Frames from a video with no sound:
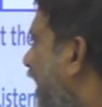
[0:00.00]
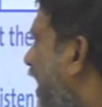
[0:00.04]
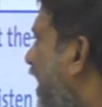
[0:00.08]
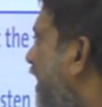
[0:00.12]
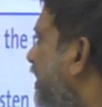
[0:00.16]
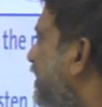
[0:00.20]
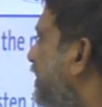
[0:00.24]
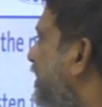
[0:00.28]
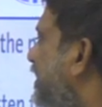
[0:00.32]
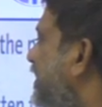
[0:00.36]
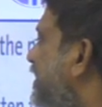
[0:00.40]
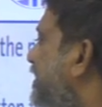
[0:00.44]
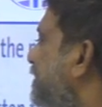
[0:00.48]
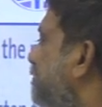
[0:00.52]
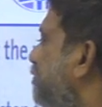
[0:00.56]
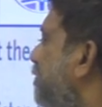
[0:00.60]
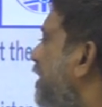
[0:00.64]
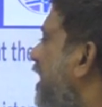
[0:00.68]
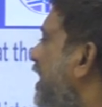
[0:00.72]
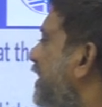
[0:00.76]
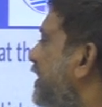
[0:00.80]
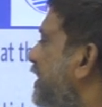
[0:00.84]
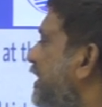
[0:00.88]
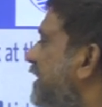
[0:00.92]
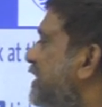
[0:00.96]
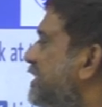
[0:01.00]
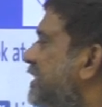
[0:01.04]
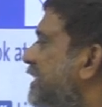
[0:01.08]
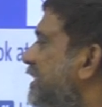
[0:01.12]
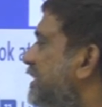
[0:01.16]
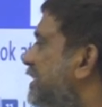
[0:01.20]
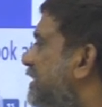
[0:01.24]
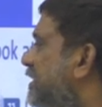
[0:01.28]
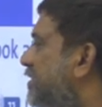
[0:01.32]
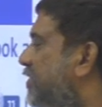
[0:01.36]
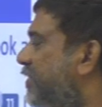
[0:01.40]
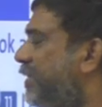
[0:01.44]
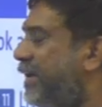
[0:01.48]
And this man is
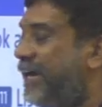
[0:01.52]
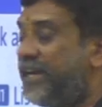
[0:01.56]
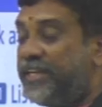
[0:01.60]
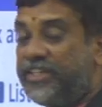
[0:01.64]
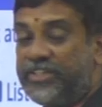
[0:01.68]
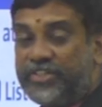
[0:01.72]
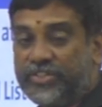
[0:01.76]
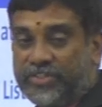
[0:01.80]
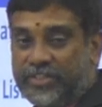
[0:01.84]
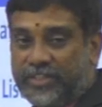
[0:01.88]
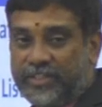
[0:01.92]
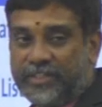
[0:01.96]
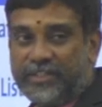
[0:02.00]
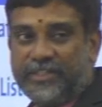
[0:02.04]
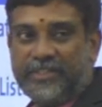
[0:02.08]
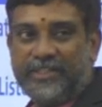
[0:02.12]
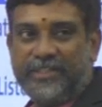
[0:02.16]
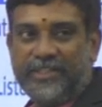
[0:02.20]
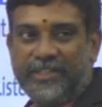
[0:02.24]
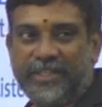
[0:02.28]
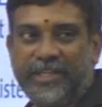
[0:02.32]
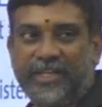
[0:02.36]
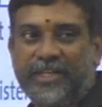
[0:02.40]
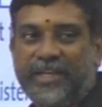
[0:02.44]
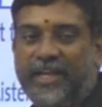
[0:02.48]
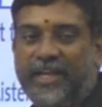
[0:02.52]
in traditional